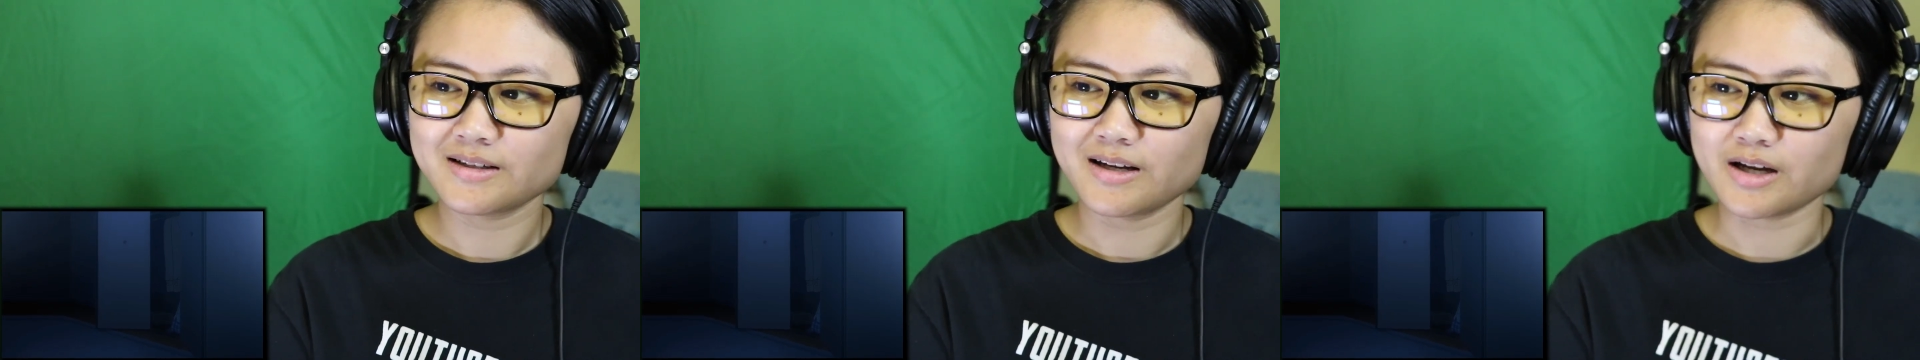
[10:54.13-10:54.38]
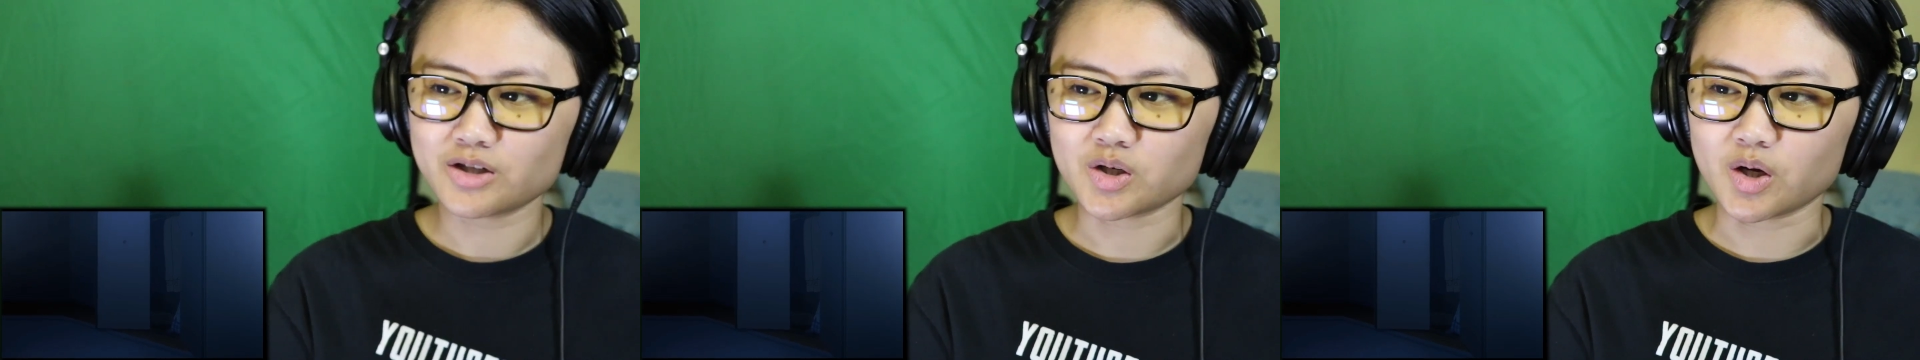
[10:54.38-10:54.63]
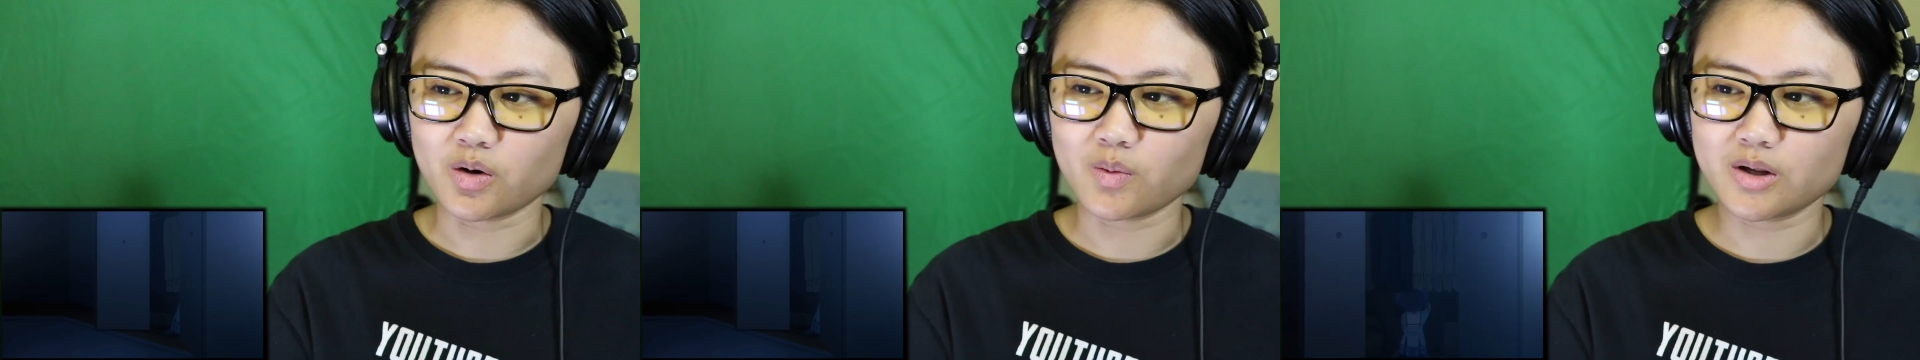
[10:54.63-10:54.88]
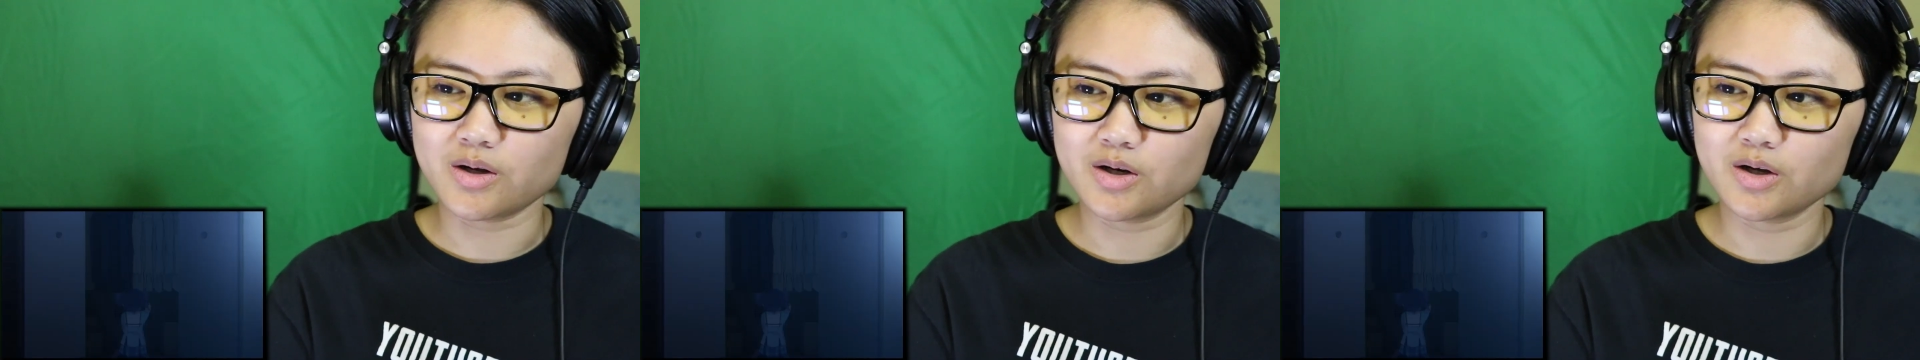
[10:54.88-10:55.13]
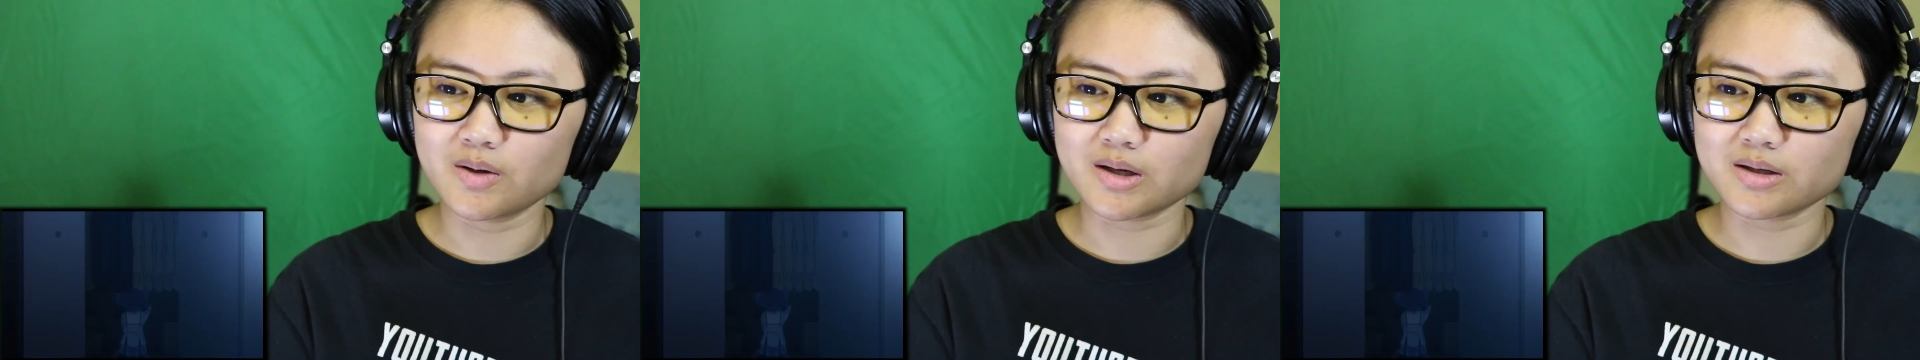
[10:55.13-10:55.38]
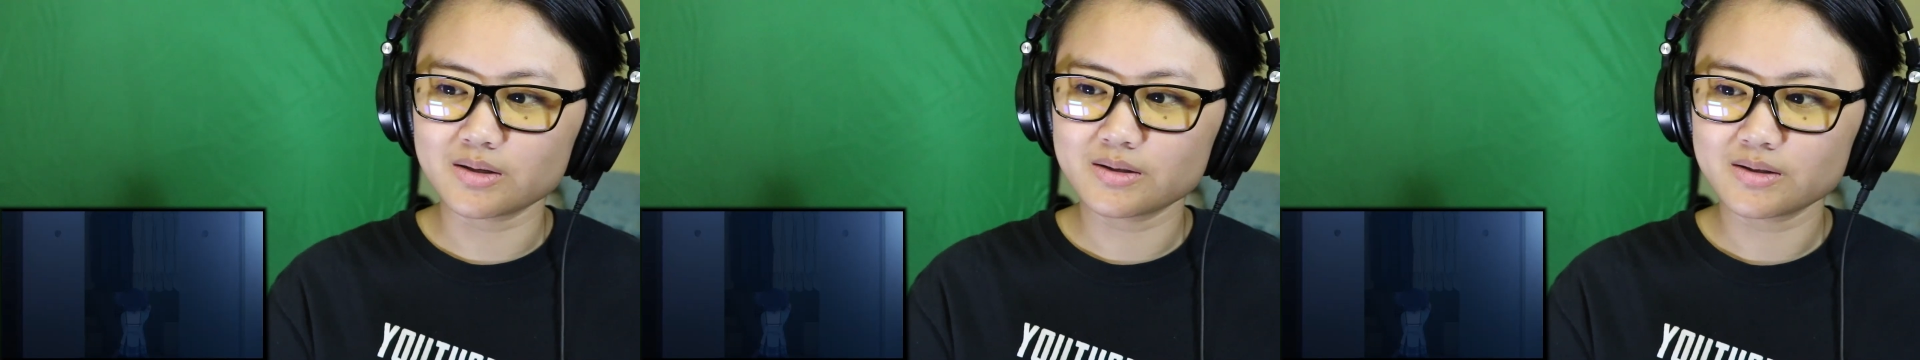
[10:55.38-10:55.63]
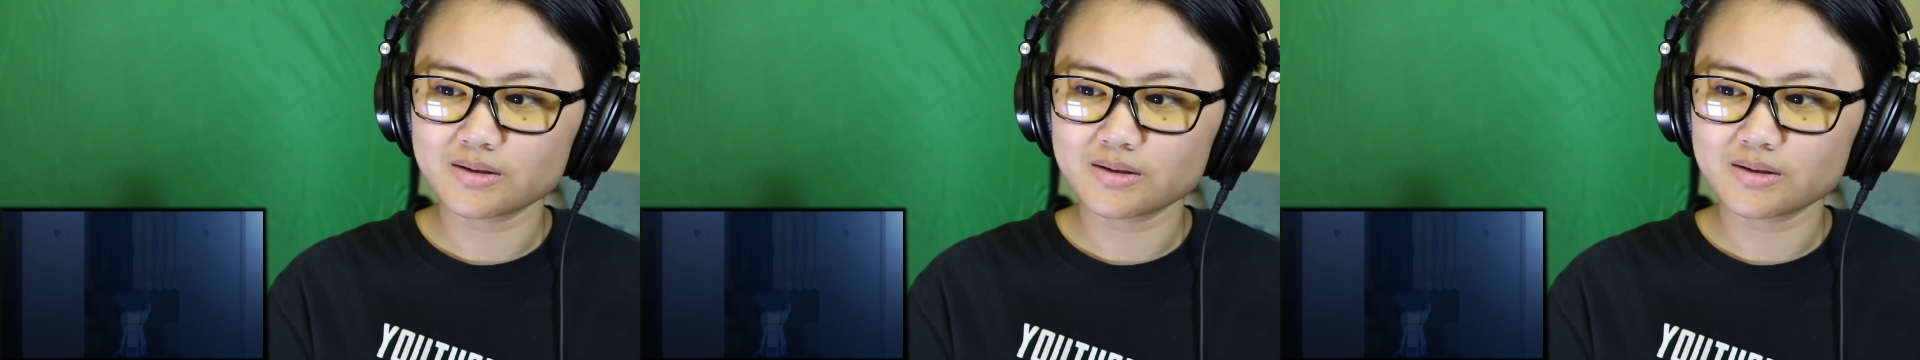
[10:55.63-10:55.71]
Hey, Shio, what are you doing?